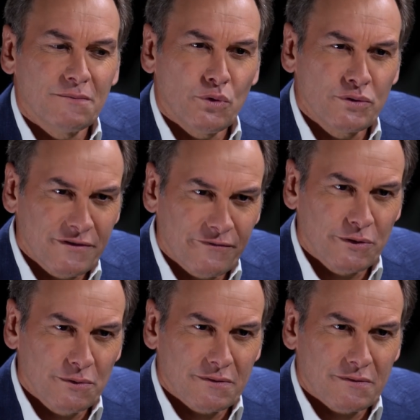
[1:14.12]
more
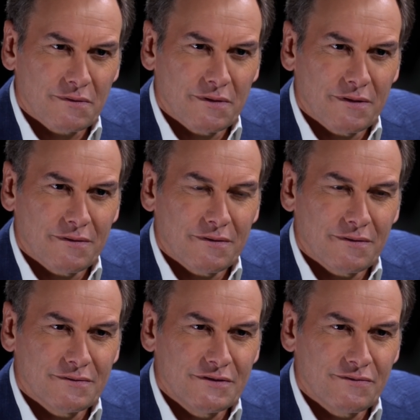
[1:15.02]
difficult, uh,
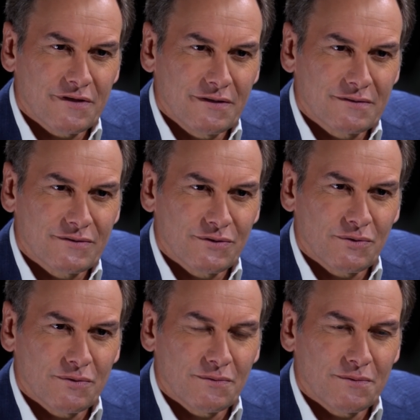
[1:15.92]
do you think,
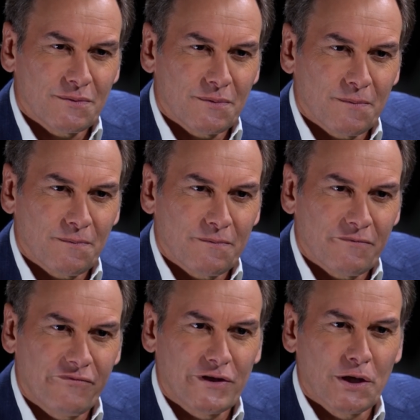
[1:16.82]
to
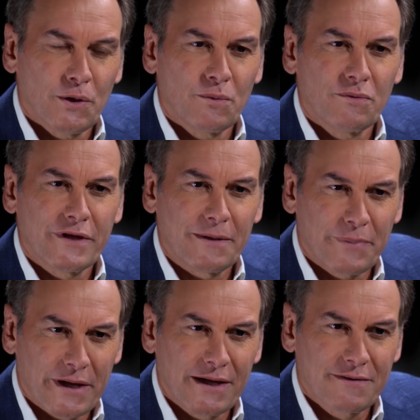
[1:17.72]
follow
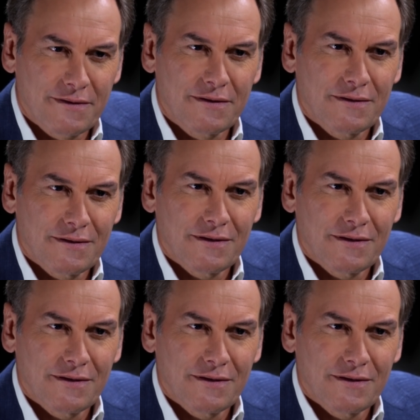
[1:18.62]
that path